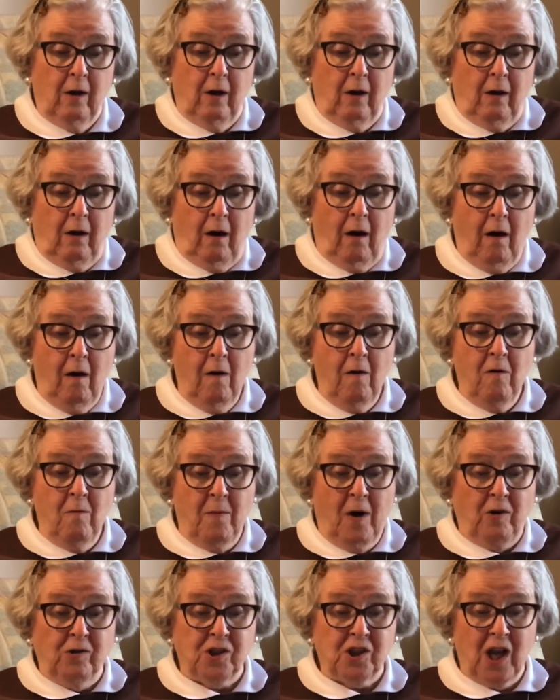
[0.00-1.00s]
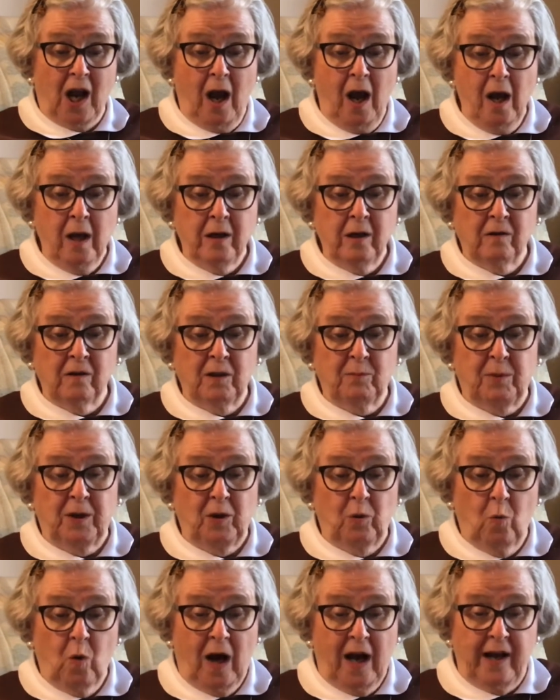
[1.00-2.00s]
"Oh, most
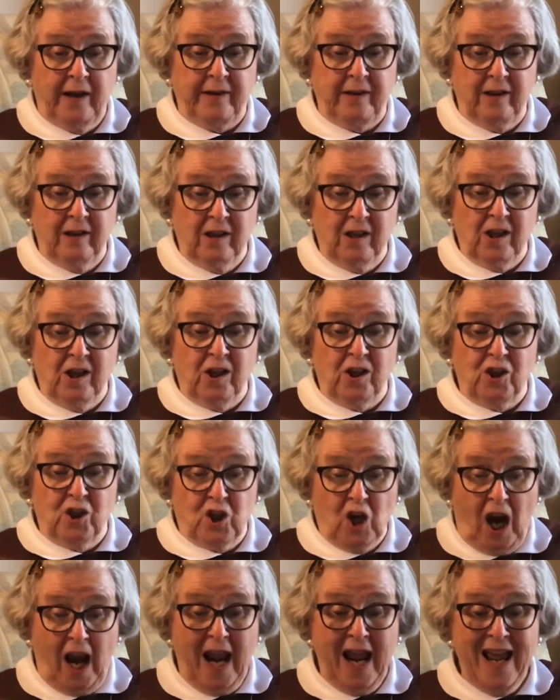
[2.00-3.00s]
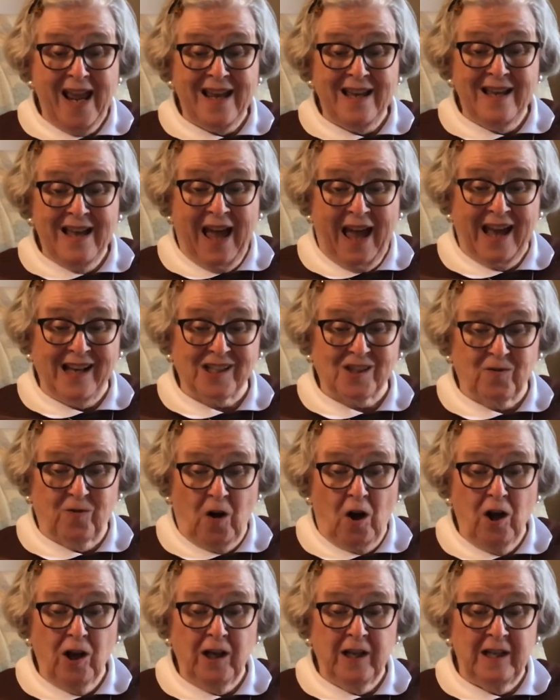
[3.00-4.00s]
honorable one, Chang has
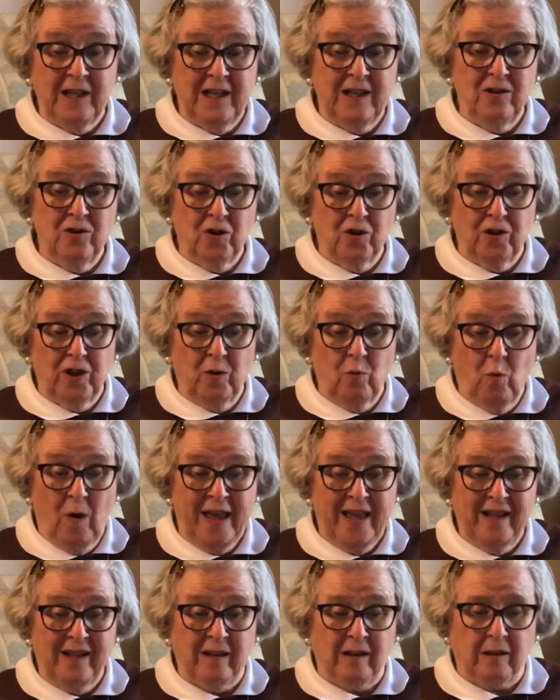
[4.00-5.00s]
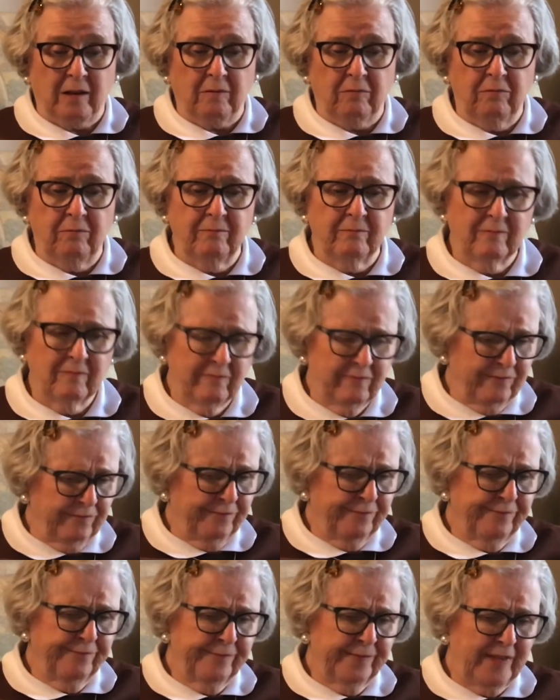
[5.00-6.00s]
fallen into the well."
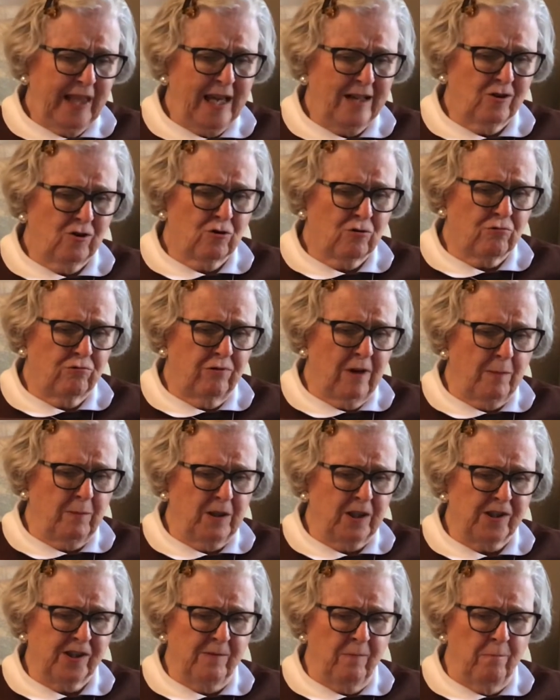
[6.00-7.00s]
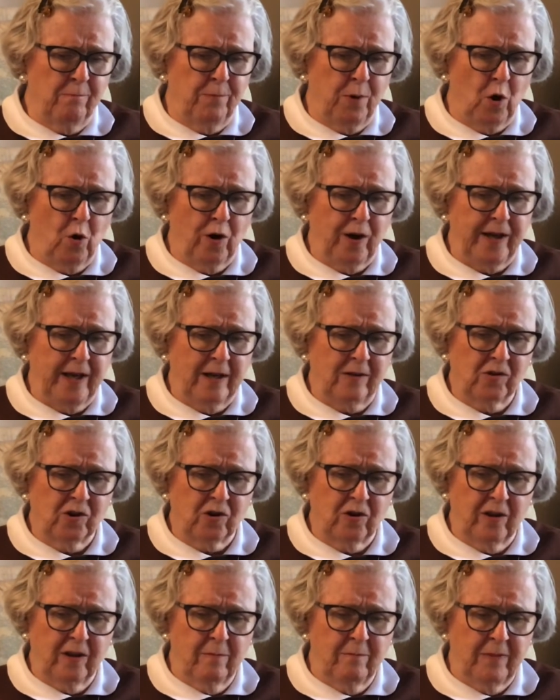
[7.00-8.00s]
"That troublesome boy,"
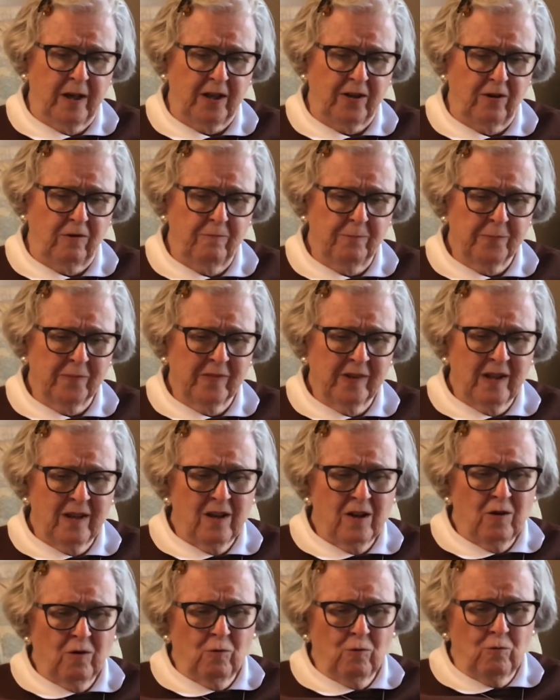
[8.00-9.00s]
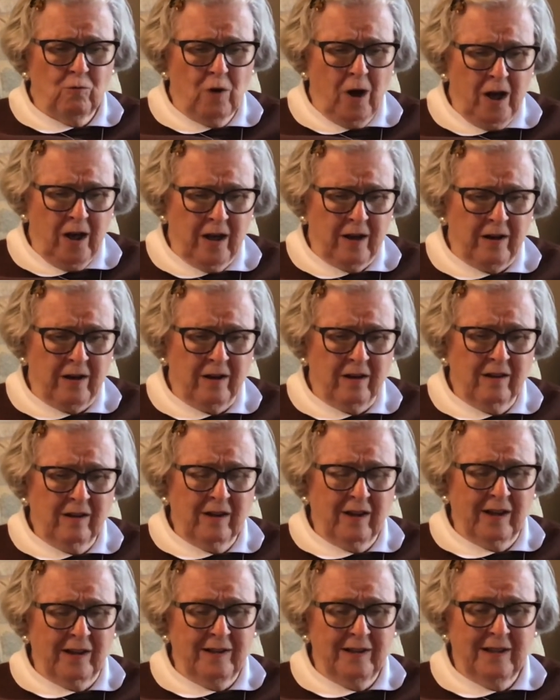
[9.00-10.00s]
answered the mother. "Run
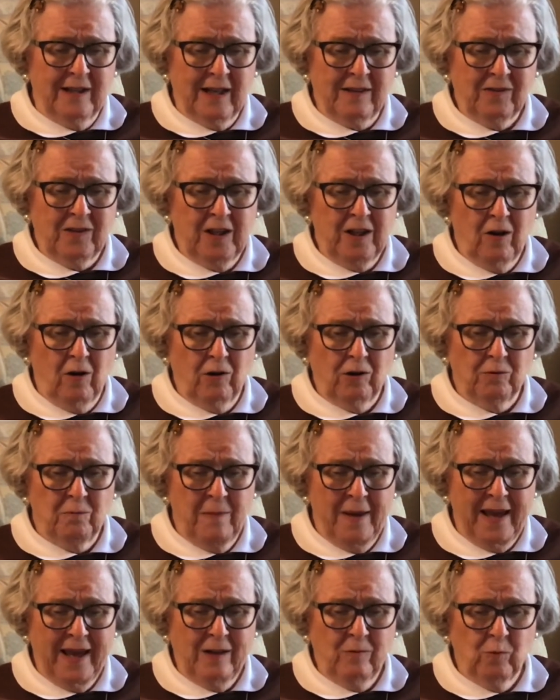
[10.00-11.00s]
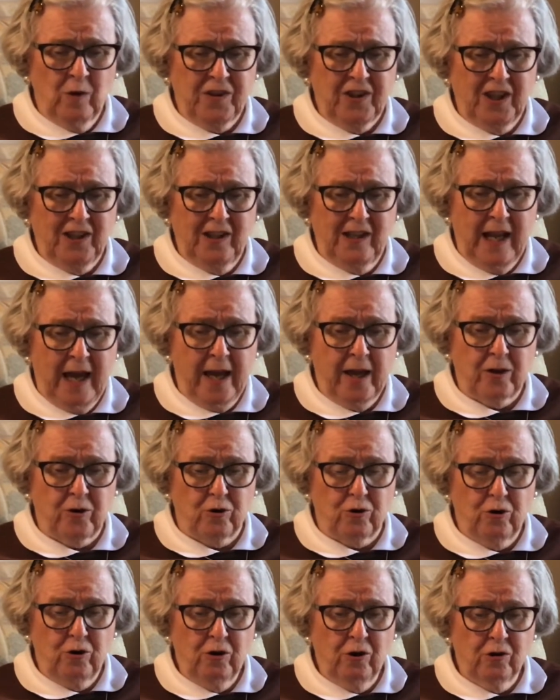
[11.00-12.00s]
and get the old man with the
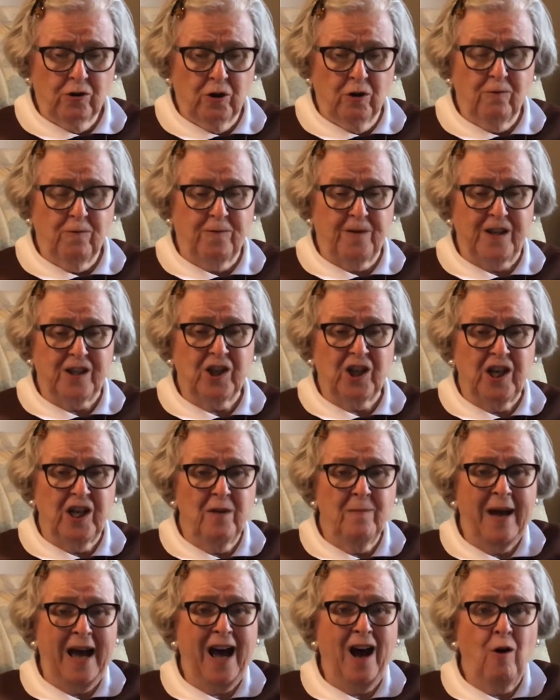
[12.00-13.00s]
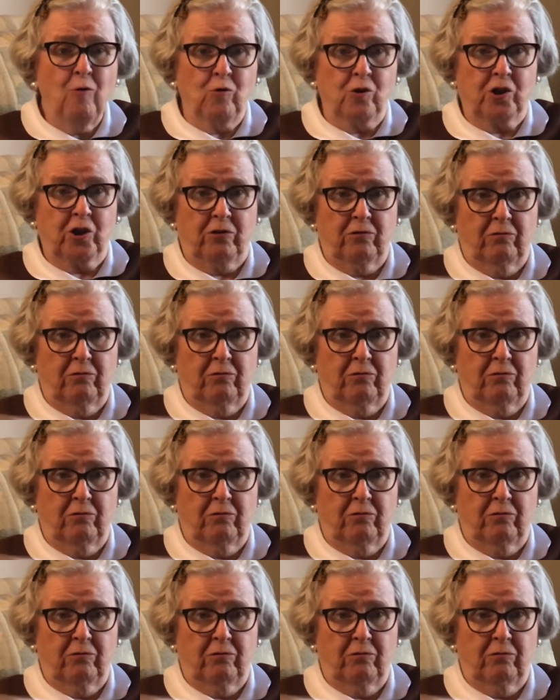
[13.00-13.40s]
ladder to fish him out."